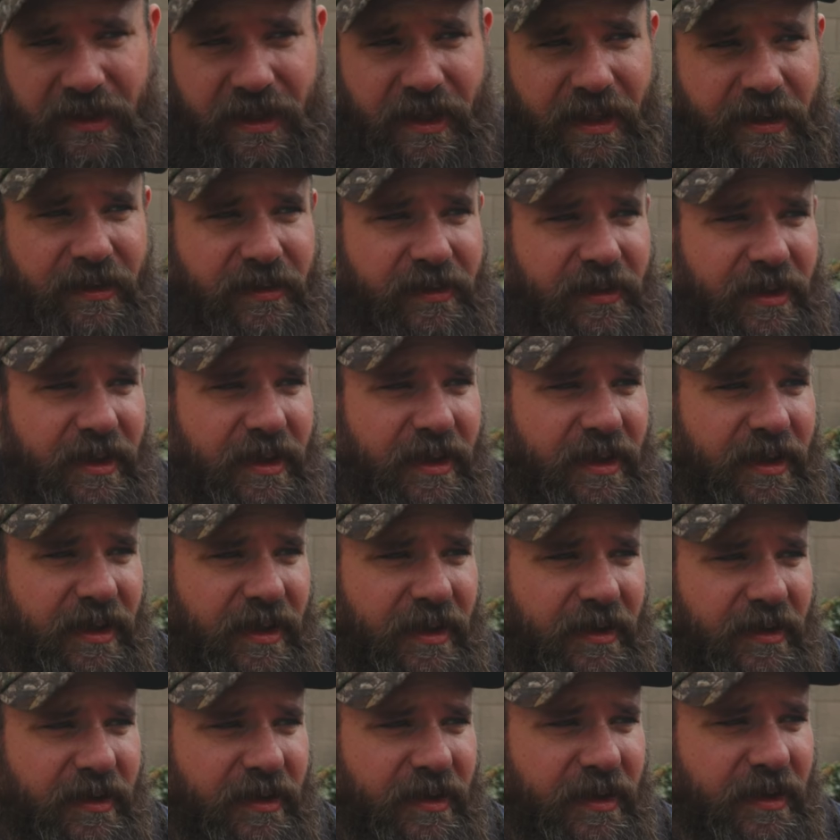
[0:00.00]
get uh,
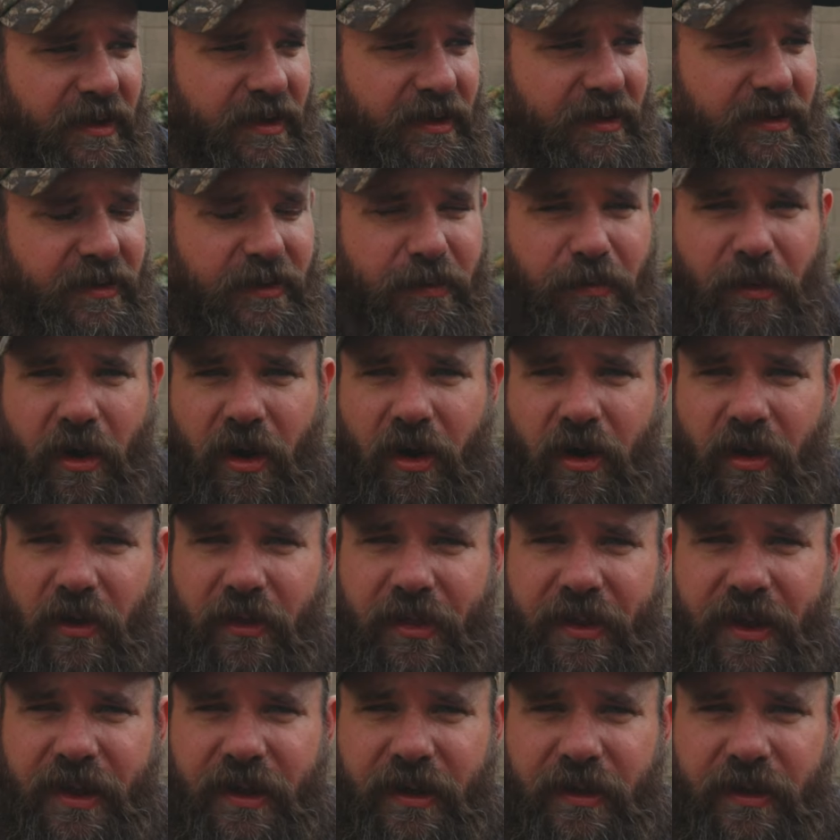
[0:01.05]
a, a, small
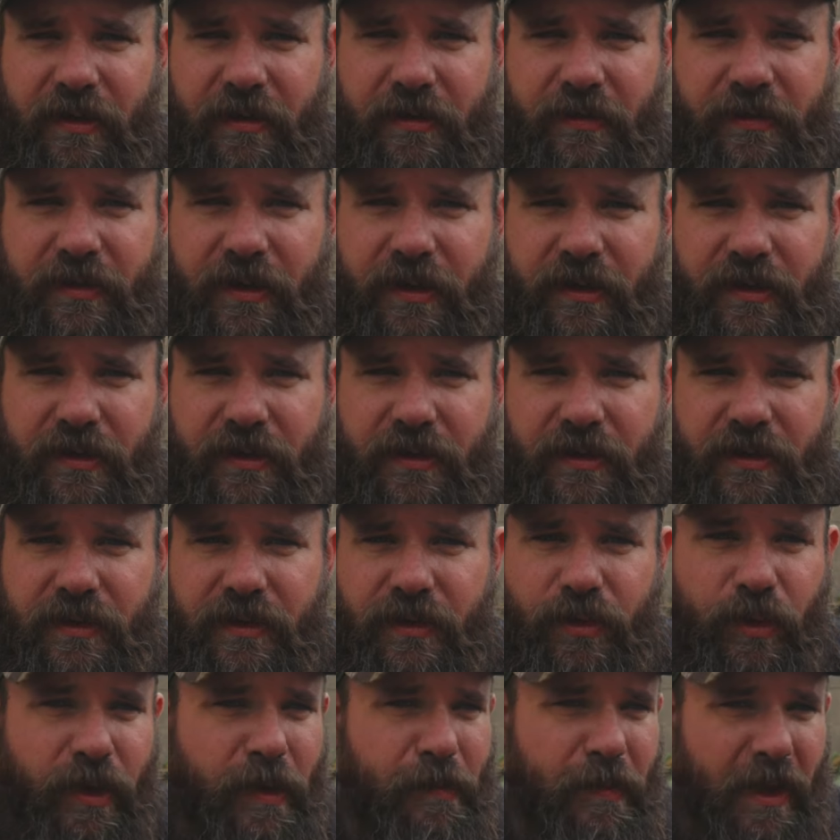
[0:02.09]
thing of
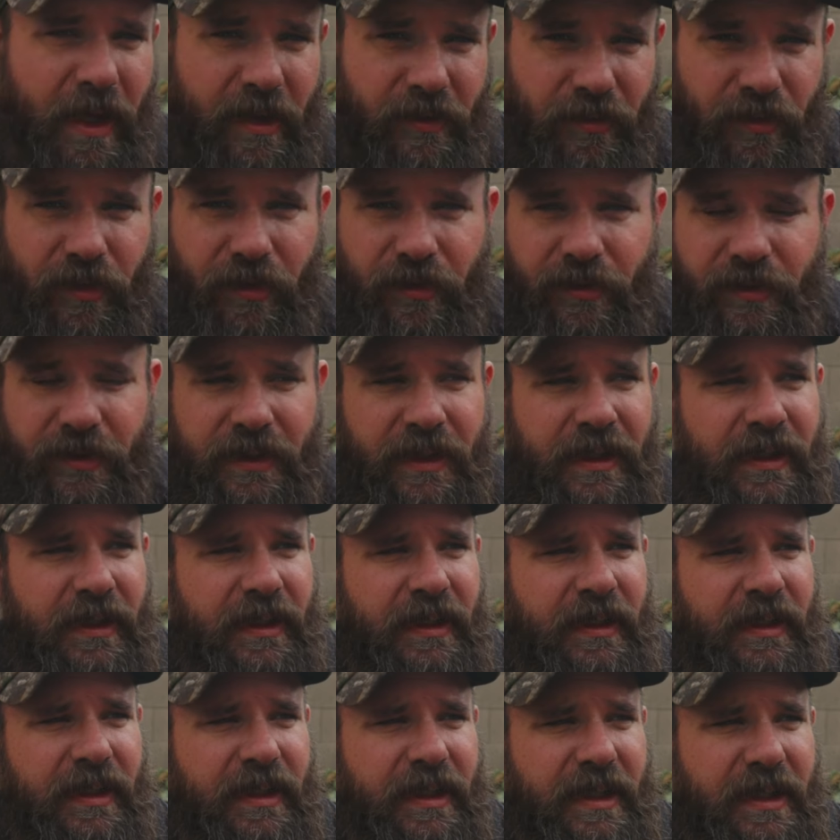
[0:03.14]
sweet basil
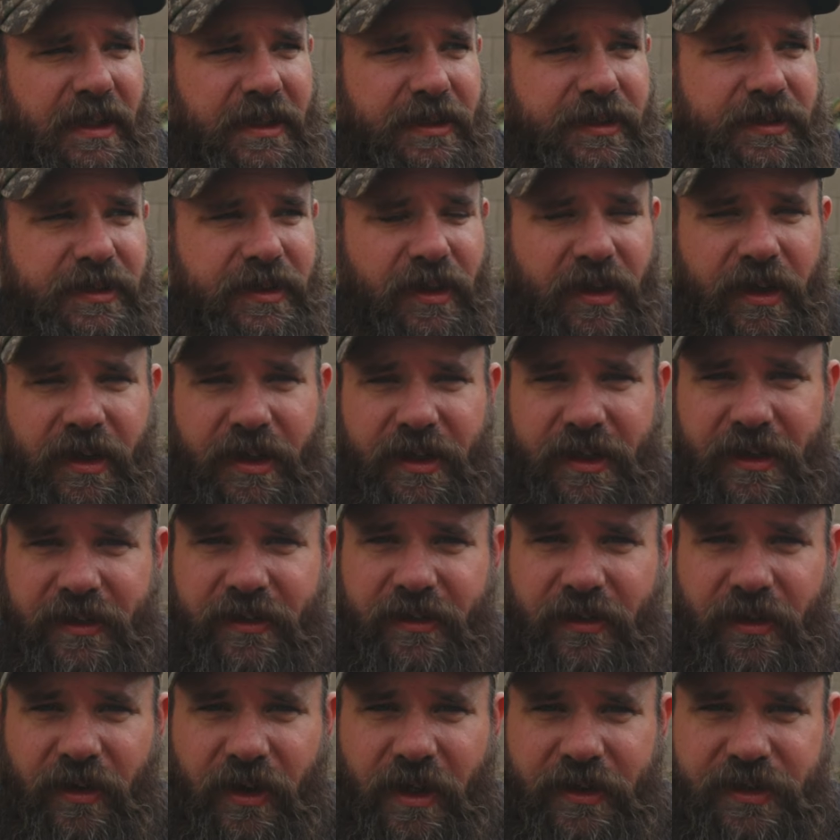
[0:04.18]
uh, started,
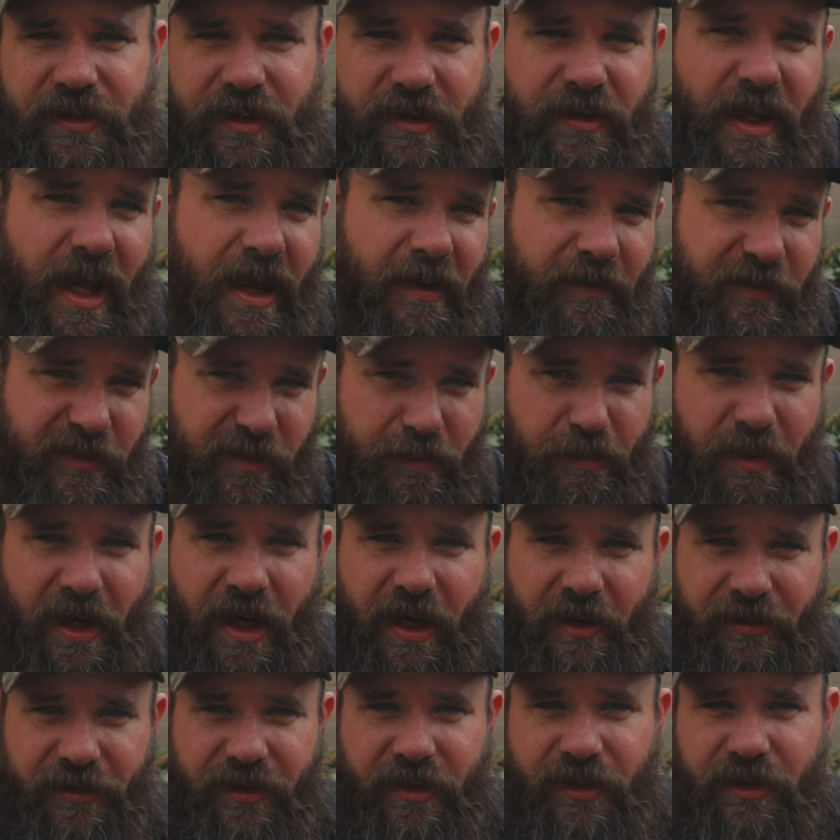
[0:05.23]
so I should have
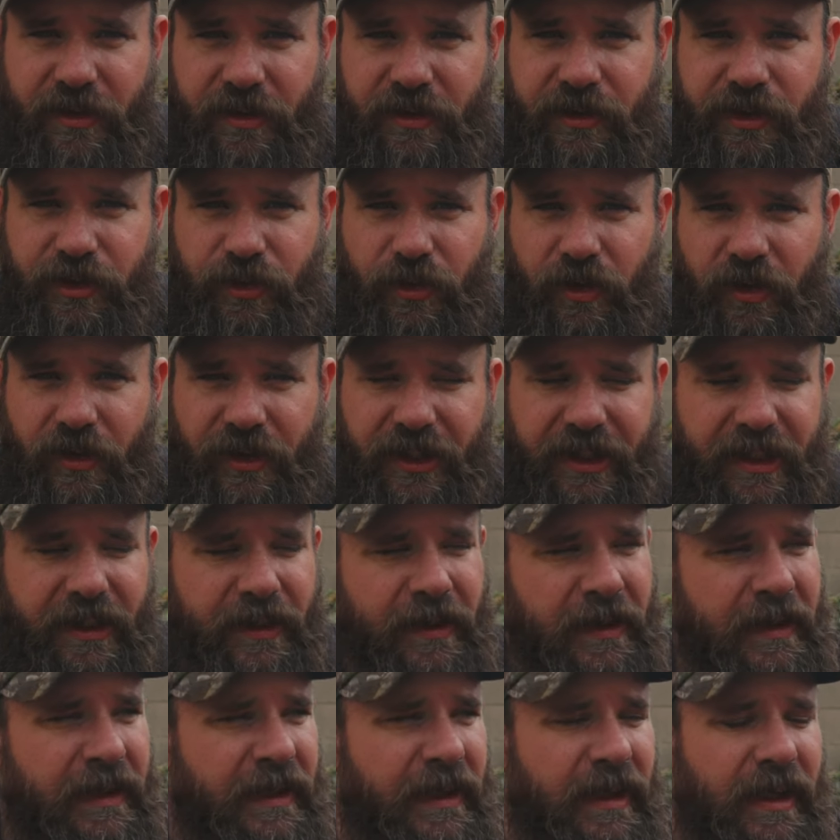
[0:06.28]
sprouts here shortly.
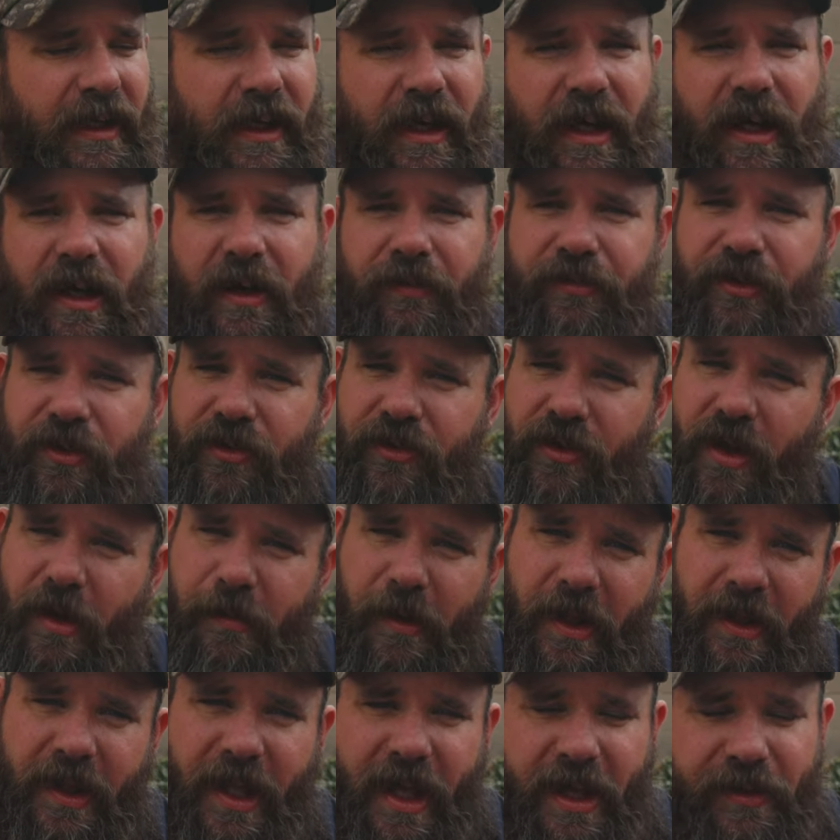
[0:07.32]
Uh, if you saw
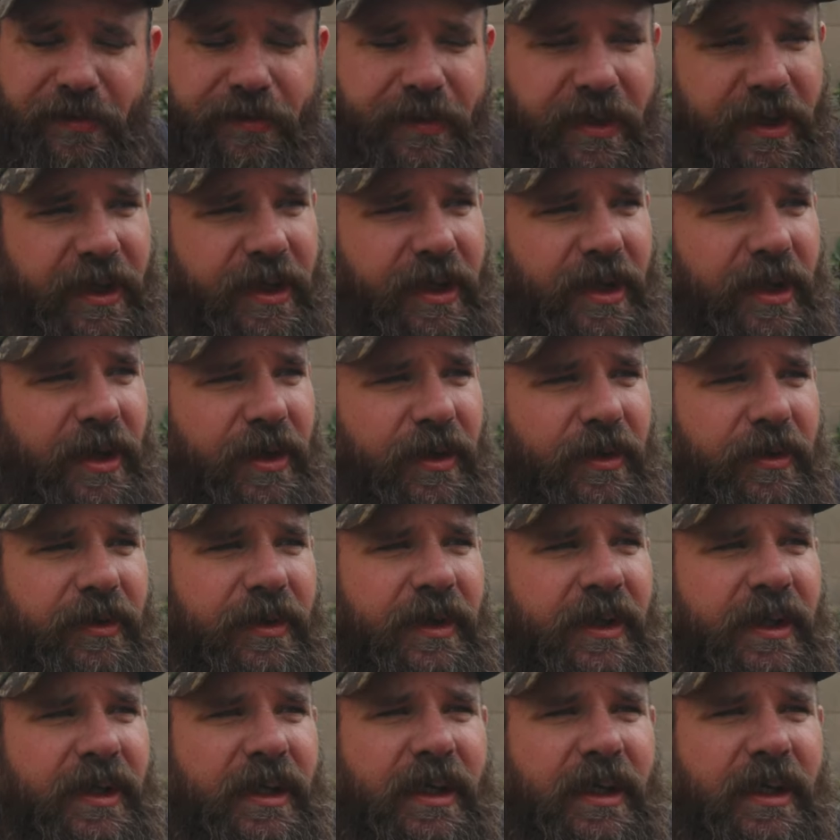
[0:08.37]
my last video,